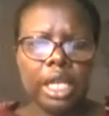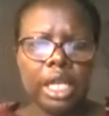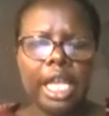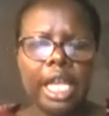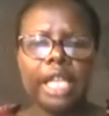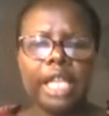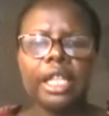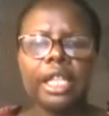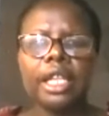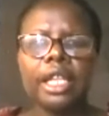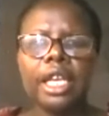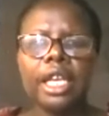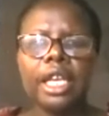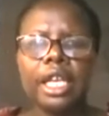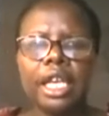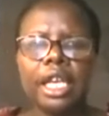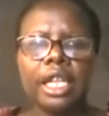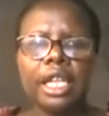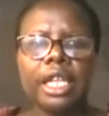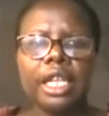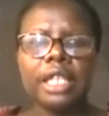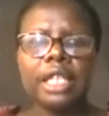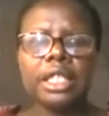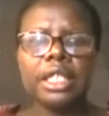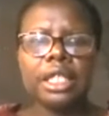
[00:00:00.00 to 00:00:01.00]
And
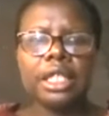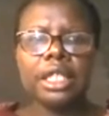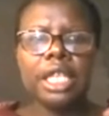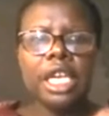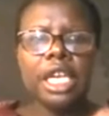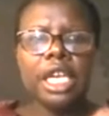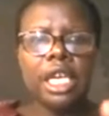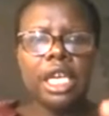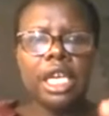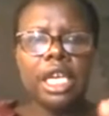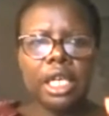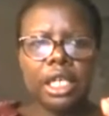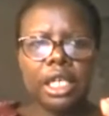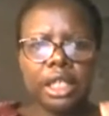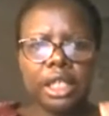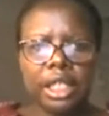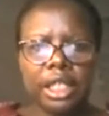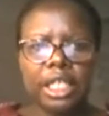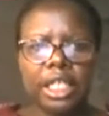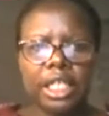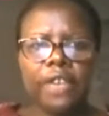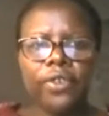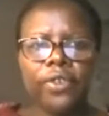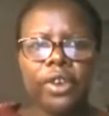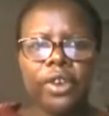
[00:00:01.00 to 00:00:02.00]
again, that is
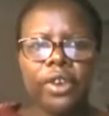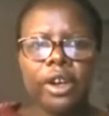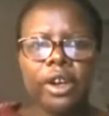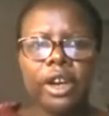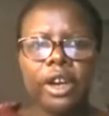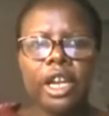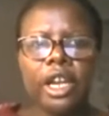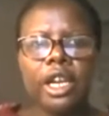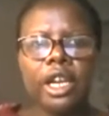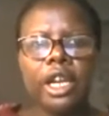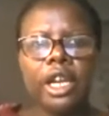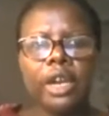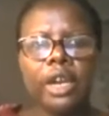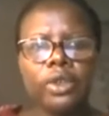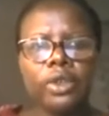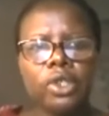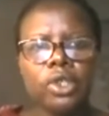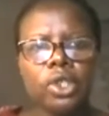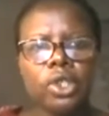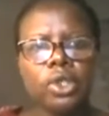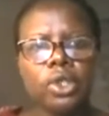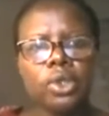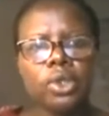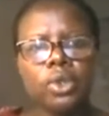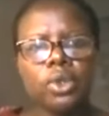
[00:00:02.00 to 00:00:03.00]
safer. And how do
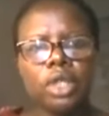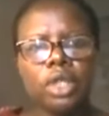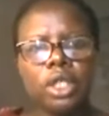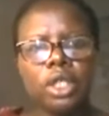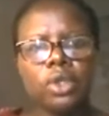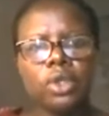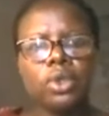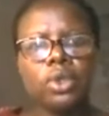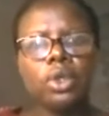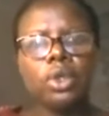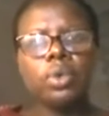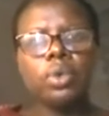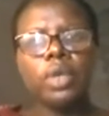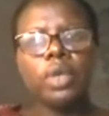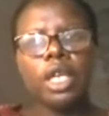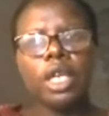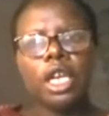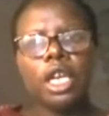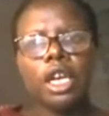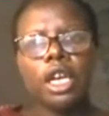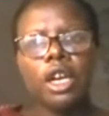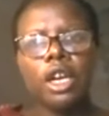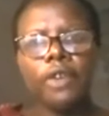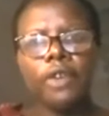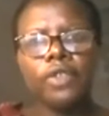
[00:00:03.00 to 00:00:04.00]
you do this? You do it with a
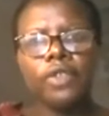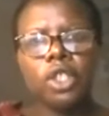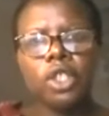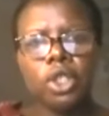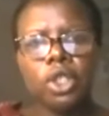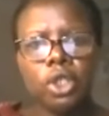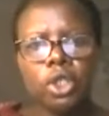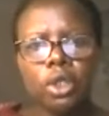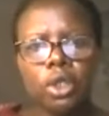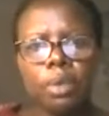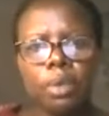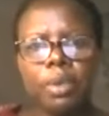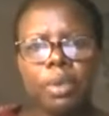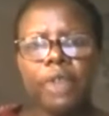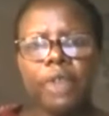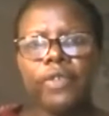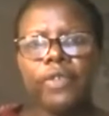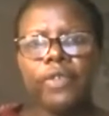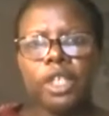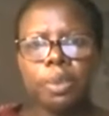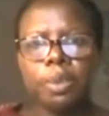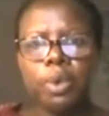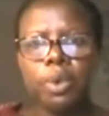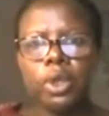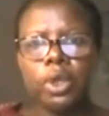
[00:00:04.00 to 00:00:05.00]
curved tube if
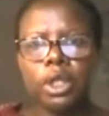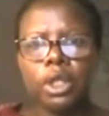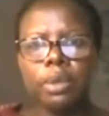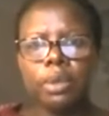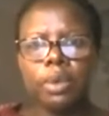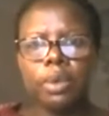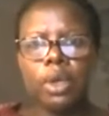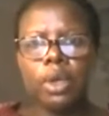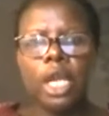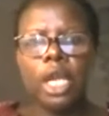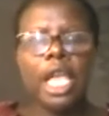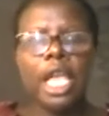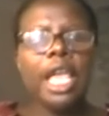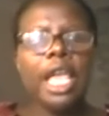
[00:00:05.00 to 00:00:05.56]
it's possible.